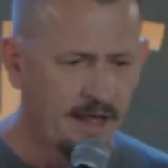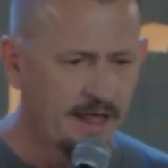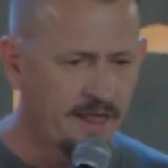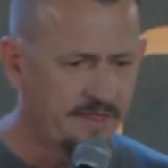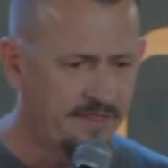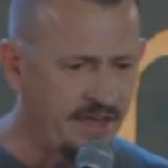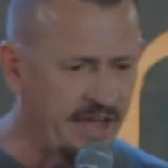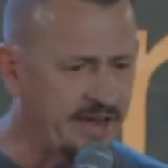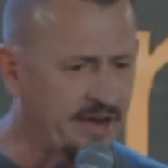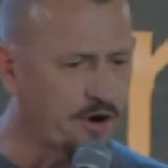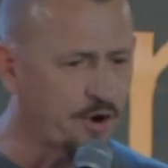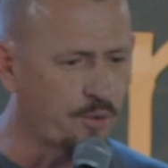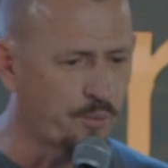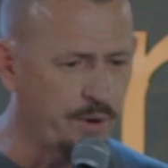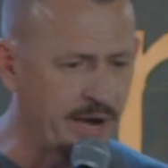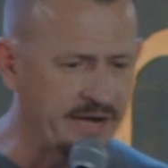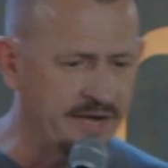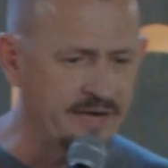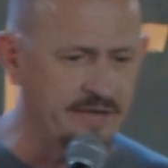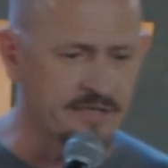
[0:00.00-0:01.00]
They are
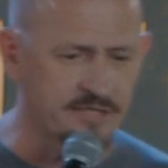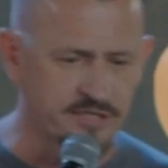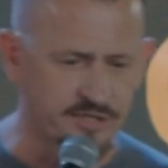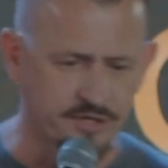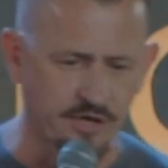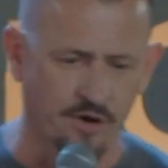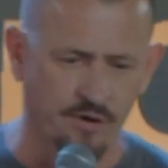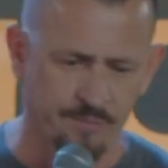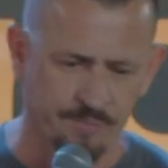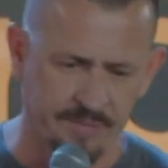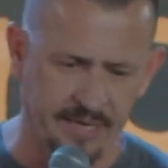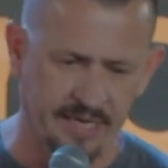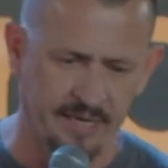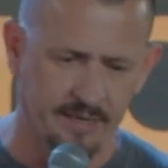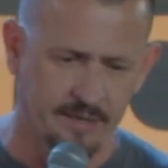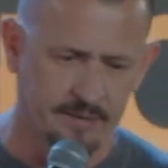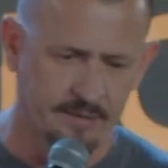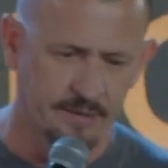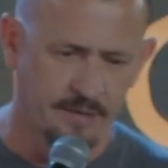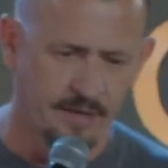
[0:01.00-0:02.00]
ready to stone
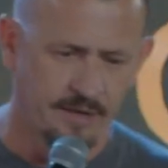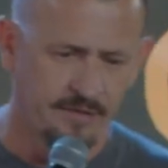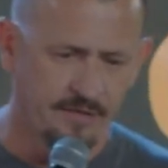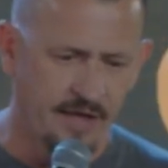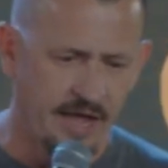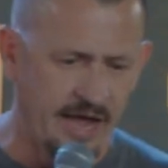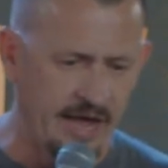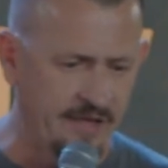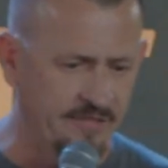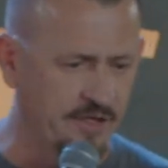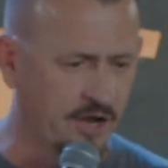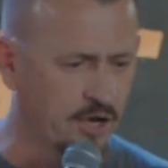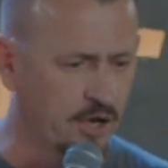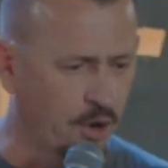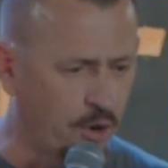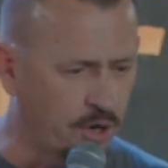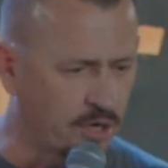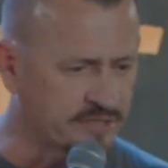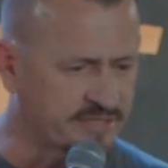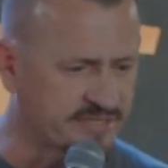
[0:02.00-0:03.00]
me. And the
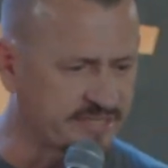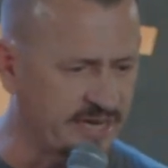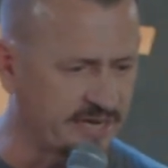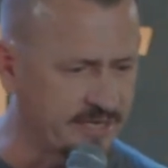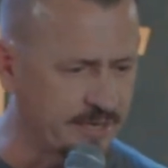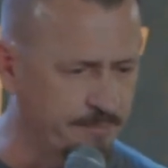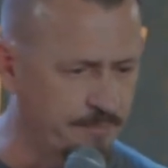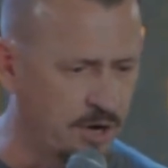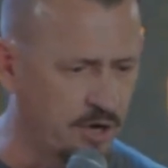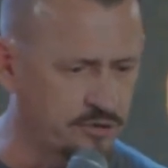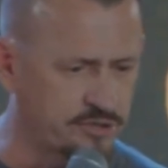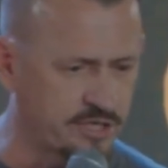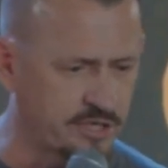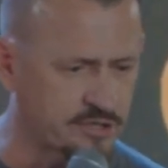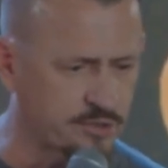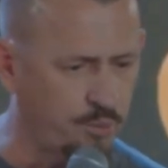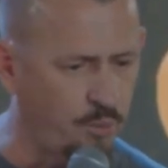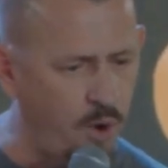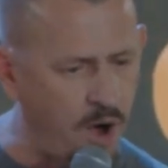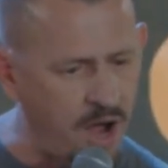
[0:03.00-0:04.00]
Lord said to
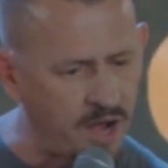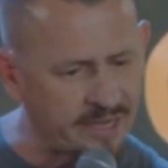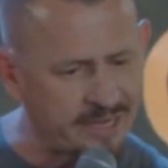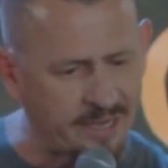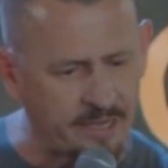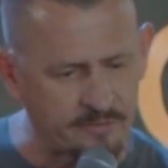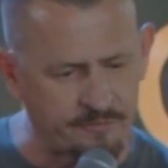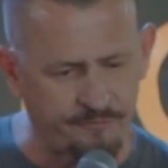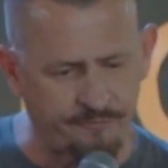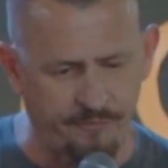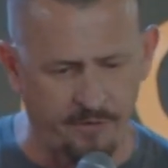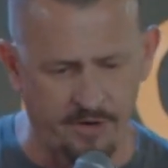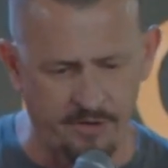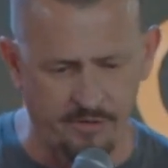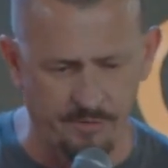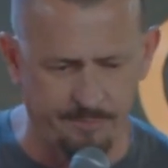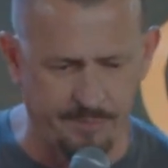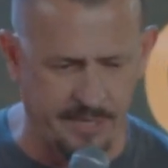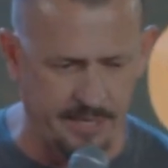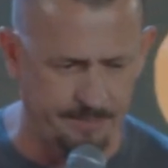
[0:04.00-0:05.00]
Moses, Walk out in front of
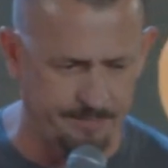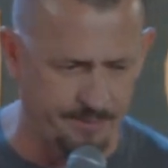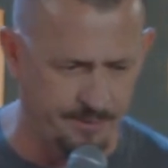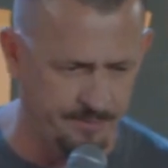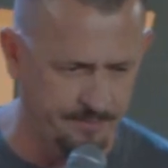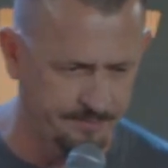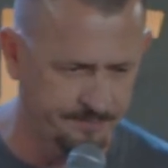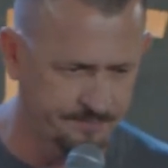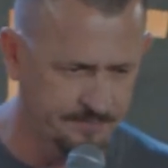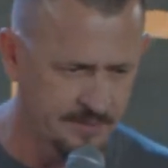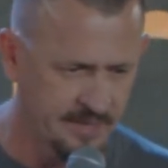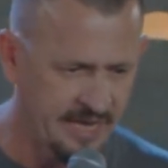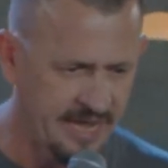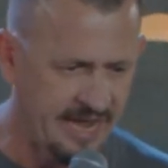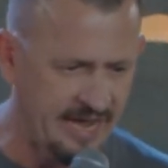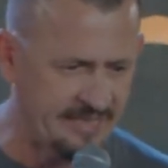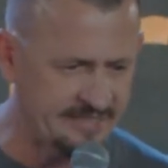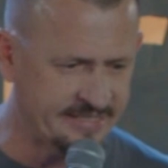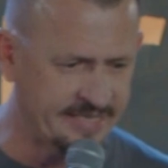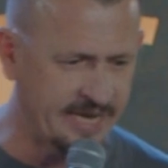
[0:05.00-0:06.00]
the people
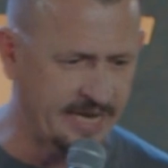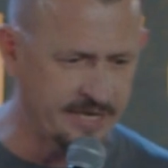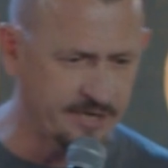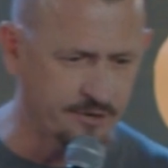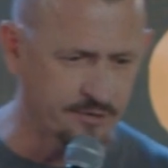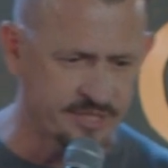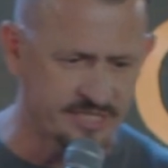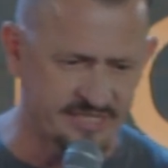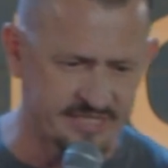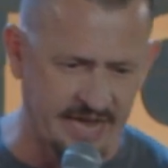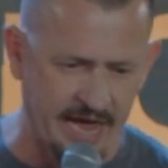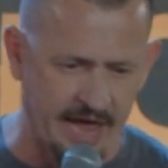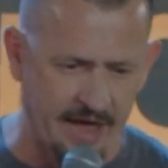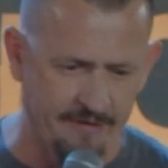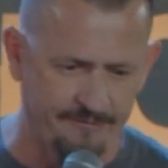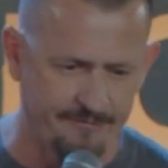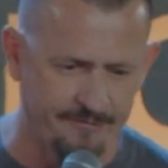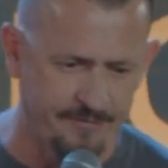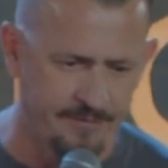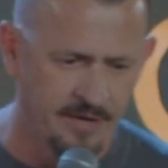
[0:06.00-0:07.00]
and take your
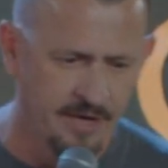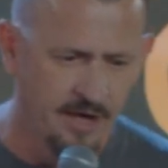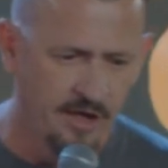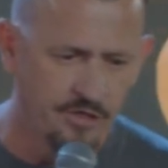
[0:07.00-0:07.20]
staff,